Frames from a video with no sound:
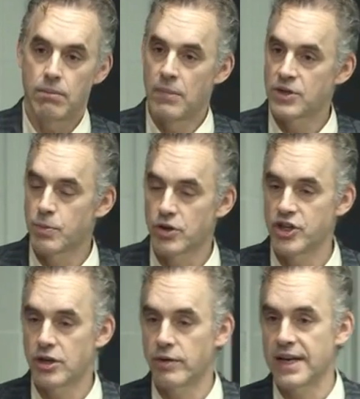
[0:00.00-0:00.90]
much more
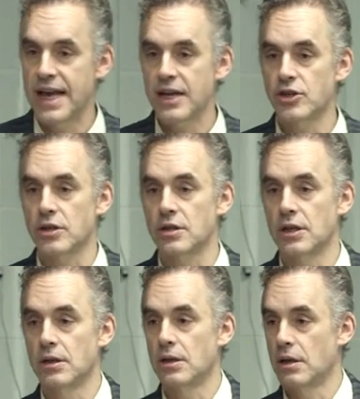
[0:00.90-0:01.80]
jittery and anxious.
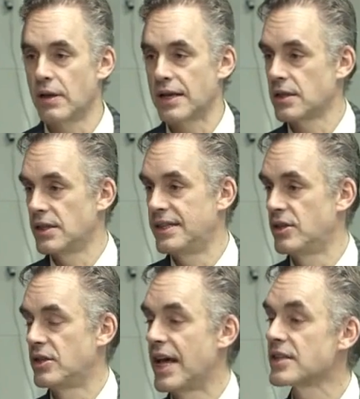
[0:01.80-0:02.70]
And that's
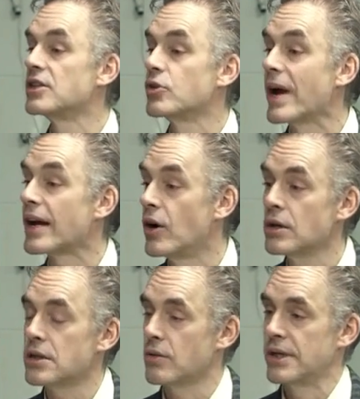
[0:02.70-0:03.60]
a direct
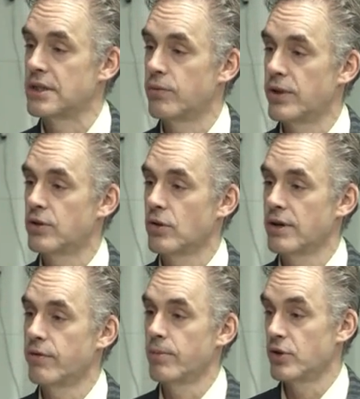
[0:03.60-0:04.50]
consequence of
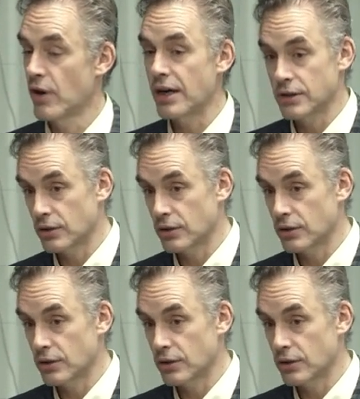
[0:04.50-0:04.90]
withdrawing from the drug.